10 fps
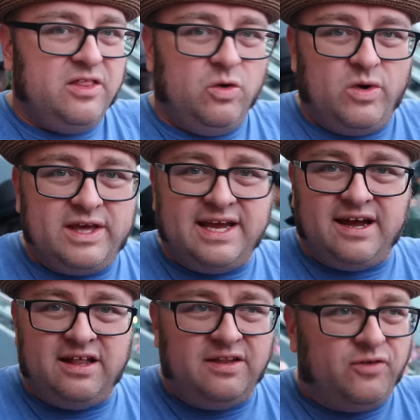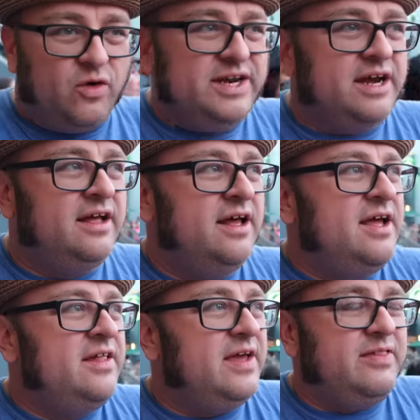the one in California,
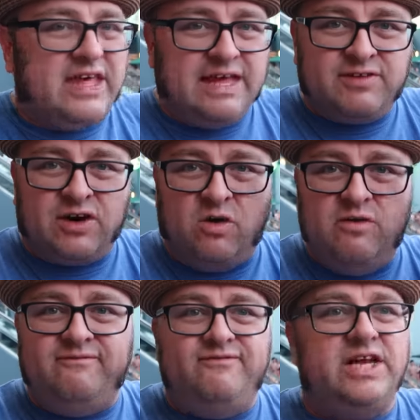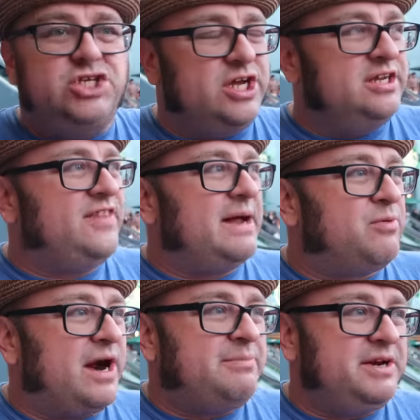they give their own vision to that
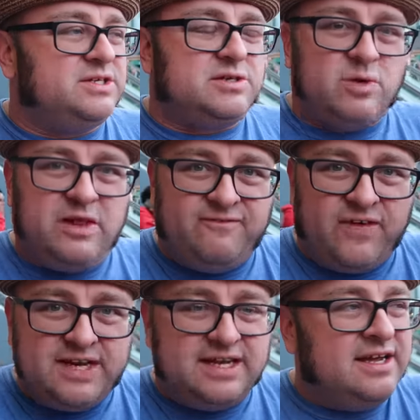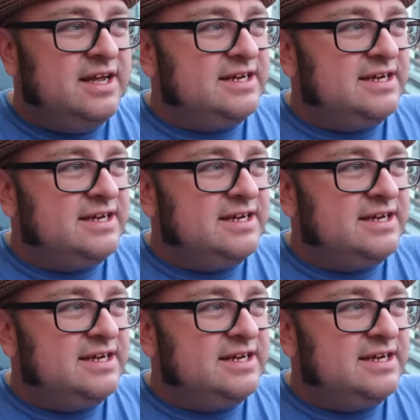property, so it's really fun to